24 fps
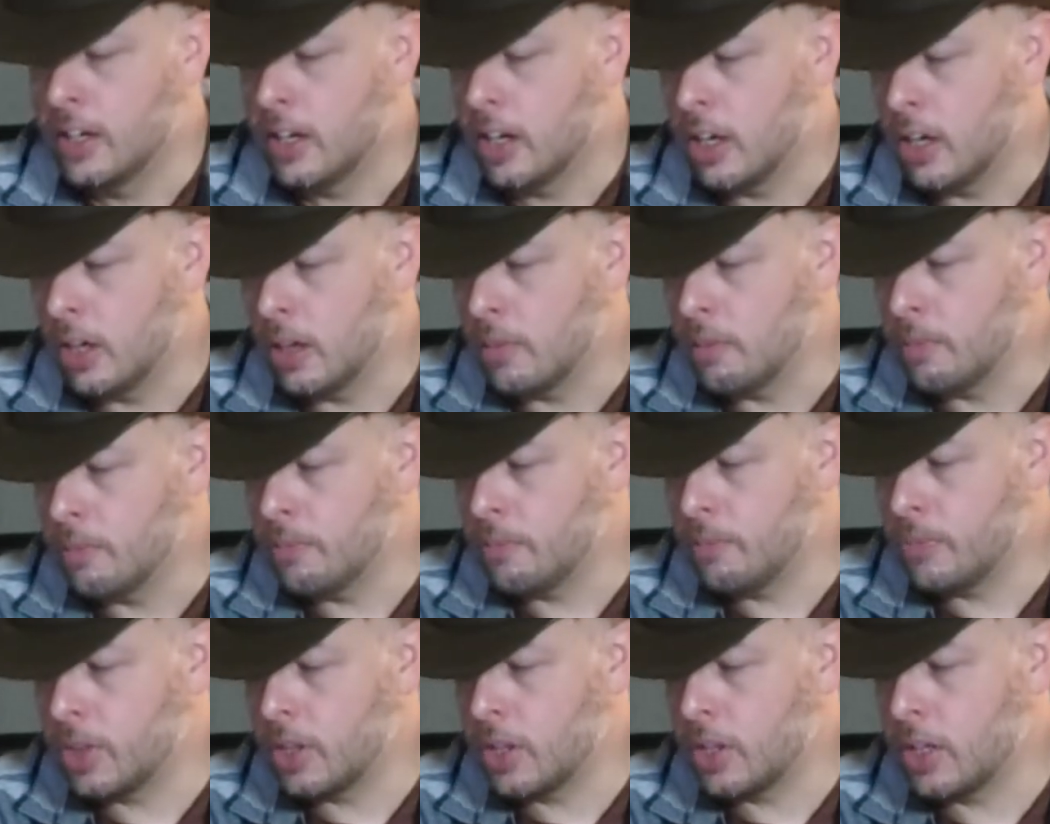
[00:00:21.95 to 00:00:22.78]
Um,
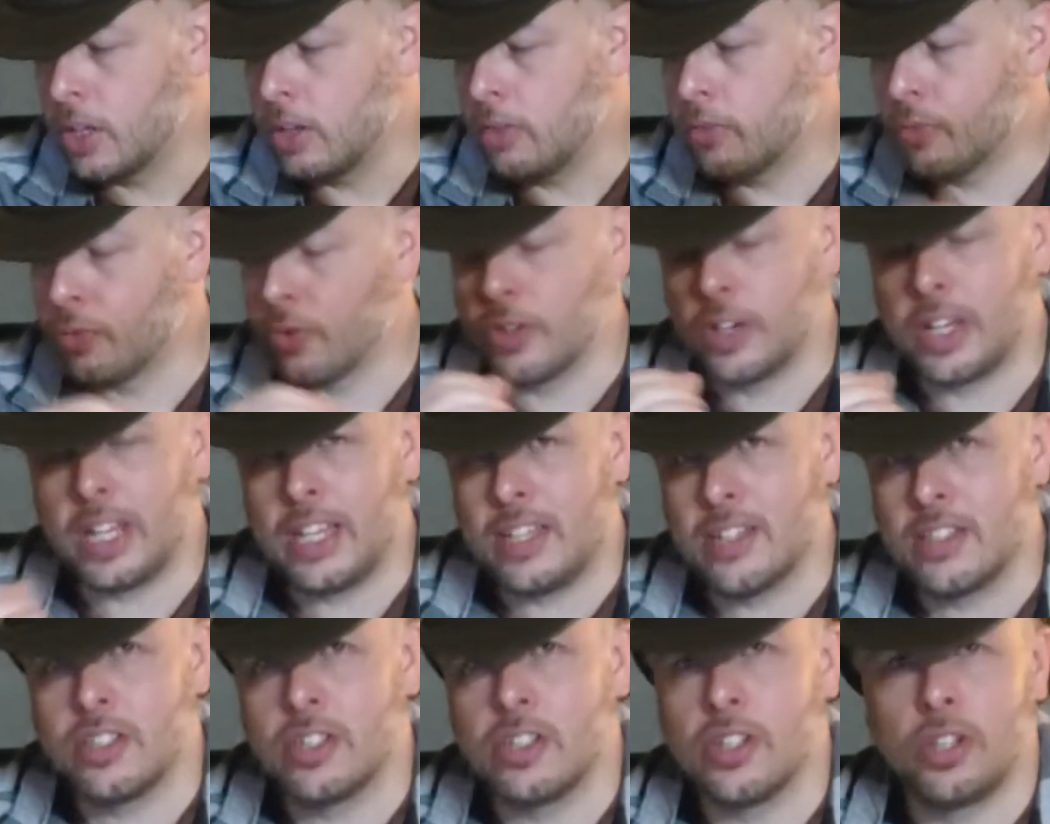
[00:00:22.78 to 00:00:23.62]
for
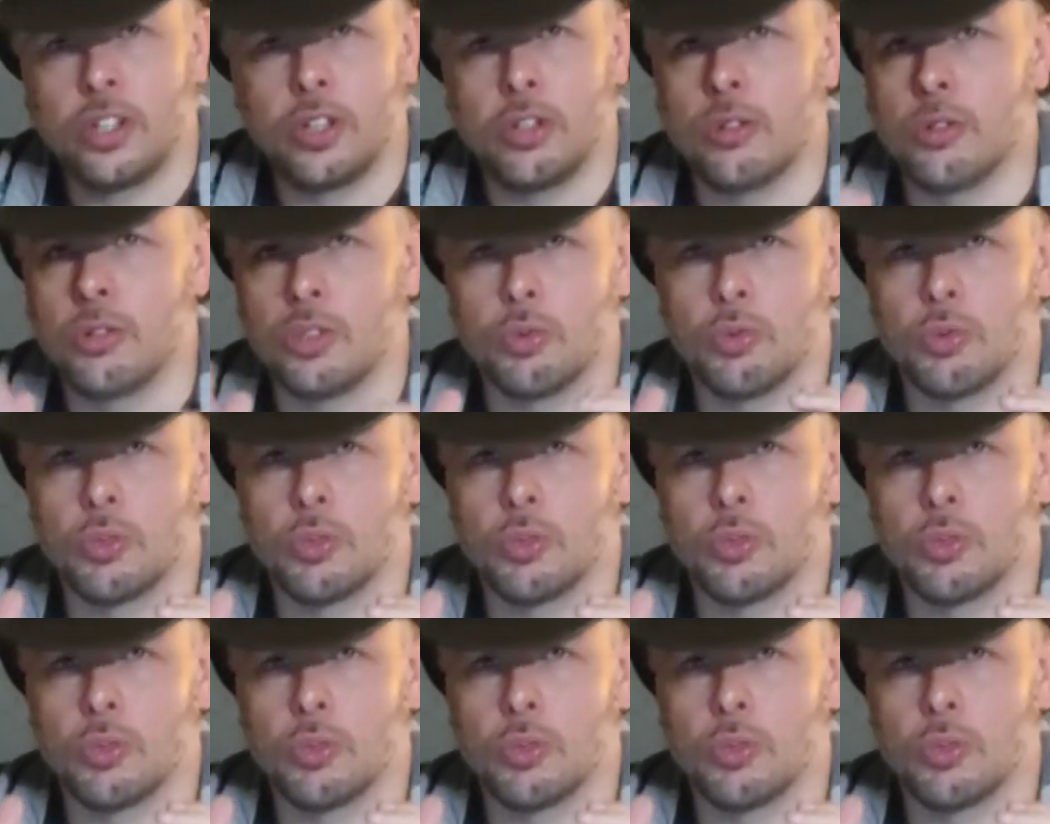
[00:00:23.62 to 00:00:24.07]
easy to use,